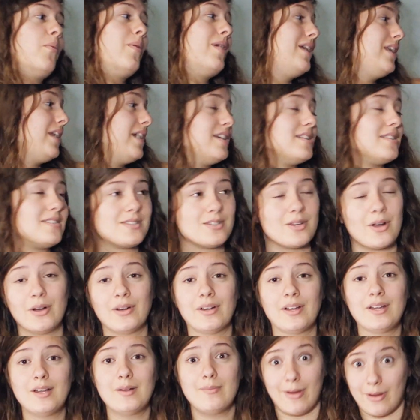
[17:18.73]
when I
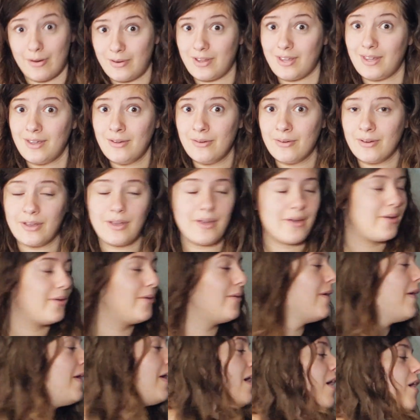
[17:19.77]
started about a year ago,